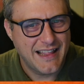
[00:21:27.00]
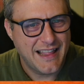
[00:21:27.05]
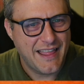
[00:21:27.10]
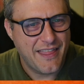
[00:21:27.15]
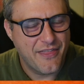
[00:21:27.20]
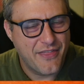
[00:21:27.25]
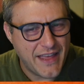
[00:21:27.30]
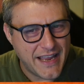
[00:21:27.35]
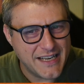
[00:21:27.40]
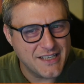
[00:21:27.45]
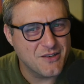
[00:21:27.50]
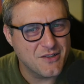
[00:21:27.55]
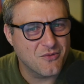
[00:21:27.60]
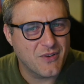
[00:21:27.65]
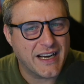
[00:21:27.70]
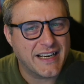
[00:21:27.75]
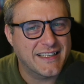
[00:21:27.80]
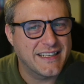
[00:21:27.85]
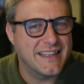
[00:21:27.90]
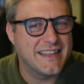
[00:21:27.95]
they
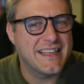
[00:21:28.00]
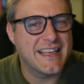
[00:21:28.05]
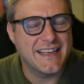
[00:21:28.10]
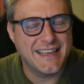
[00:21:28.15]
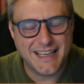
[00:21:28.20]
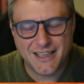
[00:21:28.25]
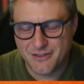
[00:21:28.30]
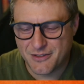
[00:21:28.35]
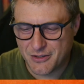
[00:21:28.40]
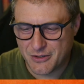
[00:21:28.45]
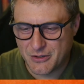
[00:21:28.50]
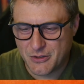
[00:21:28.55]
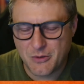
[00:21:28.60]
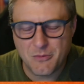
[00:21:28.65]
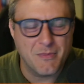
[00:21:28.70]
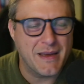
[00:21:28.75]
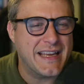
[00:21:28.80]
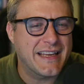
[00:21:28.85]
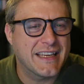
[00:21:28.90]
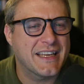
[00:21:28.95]
directed the announcer to
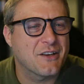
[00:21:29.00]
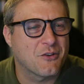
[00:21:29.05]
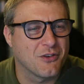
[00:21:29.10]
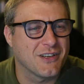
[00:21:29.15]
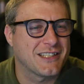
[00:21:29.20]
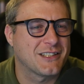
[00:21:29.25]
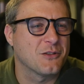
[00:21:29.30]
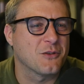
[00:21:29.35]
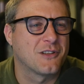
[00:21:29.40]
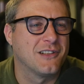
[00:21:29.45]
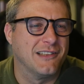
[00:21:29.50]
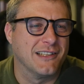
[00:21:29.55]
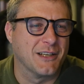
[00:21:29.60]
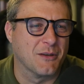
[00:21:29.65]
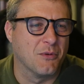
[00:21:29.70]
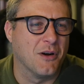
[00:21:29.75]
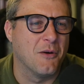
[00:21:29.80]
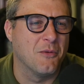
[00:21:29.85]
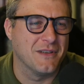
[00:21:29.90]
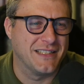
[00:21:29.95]
make it crystal clear
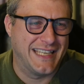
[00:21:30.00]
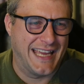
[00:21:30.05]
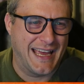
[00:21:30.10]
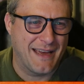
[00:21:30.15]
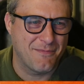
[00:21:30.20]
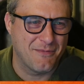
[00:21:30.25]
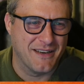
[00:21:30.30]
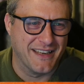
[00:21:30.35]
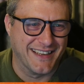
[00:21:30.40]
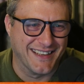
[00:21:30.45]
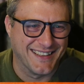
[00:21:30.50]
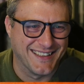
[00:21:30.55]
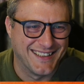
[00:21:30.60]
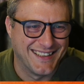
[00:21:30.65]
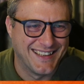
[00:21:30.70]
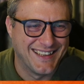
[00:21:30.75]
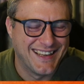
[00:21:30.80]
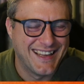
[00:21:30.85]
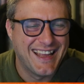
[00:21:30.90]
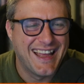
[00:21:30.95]
what was happening.
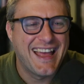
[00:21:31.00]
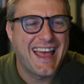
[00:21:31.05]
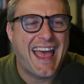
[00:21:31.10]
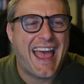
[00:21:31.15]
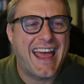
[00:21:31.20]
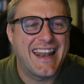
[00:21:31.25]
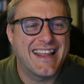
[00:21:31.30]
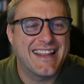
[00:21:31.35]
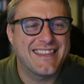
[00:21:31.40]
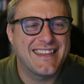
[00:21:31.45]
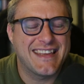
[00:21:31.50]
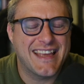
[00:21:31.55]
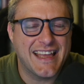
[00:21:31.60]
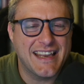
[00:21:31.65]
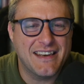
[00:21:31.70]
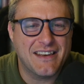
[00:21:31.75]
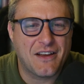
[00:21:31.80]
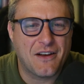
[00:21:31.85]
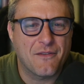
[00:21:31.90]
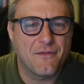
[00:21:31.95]
And at the
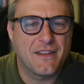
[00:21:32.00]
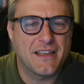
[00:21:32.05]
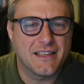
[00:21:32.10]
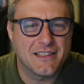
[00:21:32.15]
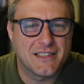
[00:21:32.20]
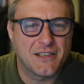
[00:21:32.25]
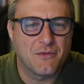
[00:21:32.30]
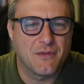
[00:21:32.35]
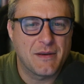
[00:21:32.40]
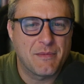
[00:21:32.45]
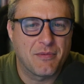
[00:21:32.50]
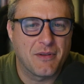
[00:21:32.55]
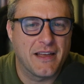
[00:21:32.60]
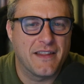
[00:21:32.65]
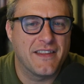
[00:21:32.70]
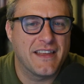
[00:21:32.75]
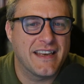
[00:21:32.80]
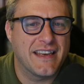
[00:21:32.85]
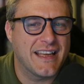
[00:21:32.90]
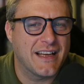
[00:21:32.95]
end of the instant replay,
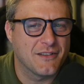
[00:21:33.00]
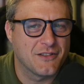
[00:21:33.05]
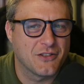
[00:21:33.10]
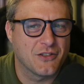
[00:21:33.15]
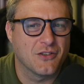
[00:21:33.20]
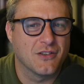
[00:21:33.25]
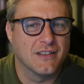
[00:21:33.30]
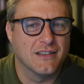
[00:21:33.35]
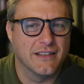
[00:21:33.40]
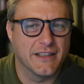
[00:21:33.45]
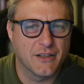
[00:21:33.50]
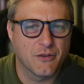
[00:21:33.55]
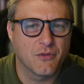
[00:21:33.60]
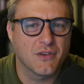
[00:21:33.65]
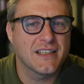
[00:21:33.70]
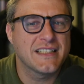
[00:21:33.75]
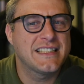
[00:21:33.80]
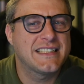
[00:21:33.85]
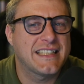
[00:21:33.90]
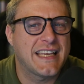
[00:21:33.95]
the announcer
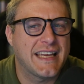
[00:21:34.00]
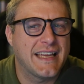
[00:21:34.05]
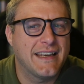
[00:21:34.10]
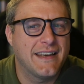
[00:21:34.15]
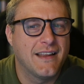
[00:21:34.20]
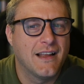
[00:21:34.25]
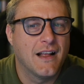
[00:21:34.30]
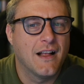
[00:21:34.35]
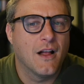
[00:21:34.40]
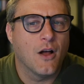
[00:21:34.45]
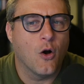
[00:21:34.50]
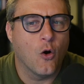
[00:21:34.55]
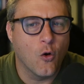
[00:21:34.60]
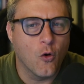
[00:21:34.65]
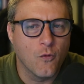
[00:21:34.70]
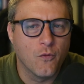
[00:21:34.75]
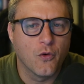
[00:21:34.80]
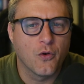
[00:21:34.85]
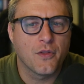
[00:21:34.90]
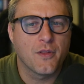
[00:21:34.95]
literally said
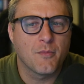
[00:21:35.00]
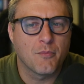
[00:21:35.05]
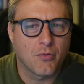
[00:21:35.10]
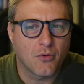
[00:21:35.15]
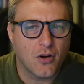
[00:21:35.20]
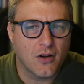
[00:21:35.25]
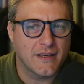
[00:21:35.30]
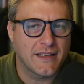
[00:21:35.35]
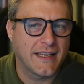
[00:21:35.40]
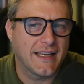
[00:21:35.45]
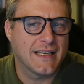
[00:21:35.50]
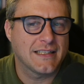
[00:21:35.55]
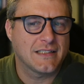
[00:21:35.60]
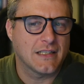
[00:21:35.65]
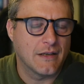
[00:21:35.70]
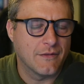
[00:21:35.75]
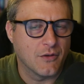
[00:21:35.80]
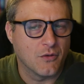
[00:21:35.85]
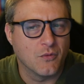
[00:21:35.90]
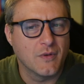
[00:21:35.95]
over the broadcast
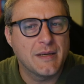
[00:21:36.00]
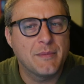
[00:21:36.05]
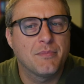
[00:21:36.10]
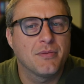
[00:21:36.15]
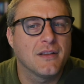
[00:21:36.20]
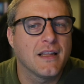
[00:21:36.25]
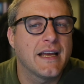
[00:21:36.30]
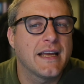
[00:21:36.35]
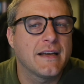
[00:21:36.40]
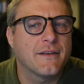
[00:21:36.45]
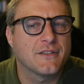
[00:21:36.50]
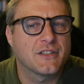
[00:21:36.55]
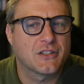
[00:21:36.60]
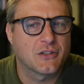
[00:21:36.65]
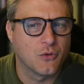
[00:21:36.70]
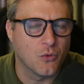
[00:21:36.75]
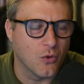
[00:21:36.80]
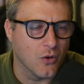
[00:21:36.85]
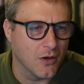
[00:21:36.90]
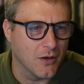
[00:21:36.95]
of a replay of a
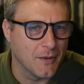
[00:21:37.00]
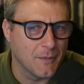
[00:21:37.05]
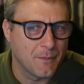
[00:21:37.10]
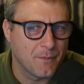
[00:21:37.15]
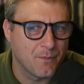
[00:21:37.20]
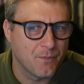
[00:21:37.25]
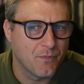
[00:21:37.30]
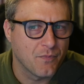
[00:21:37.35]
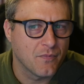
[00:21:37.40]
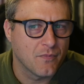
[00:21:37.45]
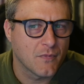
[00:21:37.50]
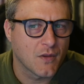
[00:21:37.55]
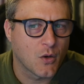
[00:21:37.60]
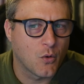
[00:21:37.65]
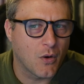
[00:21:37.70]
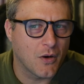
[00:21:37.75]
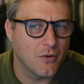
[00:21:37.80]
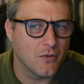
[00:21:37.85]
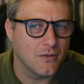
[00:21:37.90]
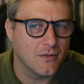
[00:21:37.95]
score,
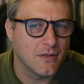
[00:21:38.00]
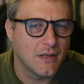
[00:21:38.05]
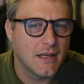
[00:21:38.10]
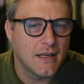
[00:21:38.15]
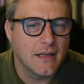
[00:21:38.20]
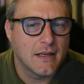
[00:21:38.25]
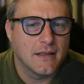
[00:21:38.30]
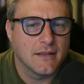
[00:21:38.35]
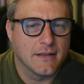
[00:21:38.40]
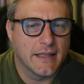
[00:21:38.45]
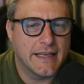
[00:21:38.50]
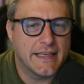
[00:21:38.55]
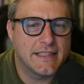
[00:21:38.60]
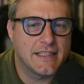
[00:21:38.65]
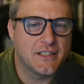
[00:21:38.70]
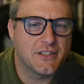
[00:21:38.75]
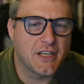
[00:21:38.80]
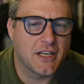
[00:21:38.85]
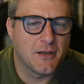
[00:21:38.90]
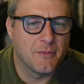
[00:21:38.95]
quote, "Ladies and
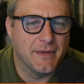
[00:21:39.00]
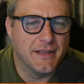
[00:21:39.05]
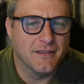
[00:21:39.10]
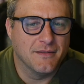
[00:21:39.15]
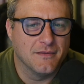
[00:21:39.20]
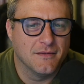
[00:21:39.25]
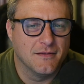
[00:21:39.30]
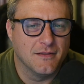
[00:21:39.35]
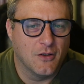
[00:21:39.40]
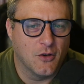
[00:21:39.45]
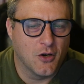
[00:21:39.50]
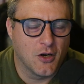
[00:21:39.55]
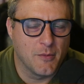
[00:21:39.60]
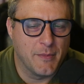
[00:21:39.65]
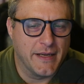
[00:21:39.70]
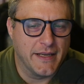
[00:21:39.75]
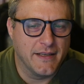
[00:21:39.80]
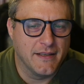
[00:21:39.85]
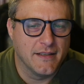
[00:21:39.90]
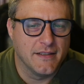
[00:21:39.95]
gentlemen,
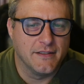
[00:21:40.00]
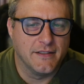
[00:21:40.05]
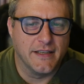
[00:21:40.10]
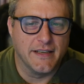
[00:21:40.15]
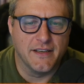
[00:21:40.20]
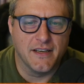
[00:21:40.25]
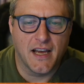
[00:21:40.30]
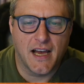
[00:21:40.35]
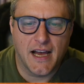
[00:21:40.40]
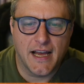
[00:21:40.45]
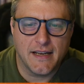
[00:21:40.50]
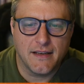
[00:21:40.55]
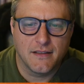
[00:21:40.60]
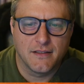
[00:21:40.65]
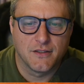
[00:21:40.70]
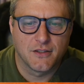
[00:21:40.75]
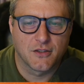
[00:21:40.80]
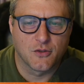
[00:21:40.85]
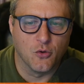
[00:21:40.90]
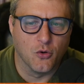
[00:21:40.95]
Army did not
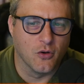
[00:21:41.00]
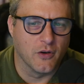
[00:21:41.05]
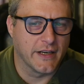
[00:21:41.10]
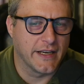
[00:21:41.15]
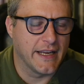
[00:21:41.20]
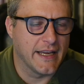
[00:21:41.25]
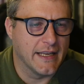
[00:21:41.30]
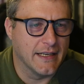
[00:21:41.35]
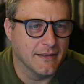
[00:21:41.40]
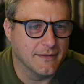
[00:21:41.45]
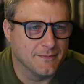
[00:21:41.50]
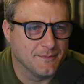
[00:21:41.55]
score again."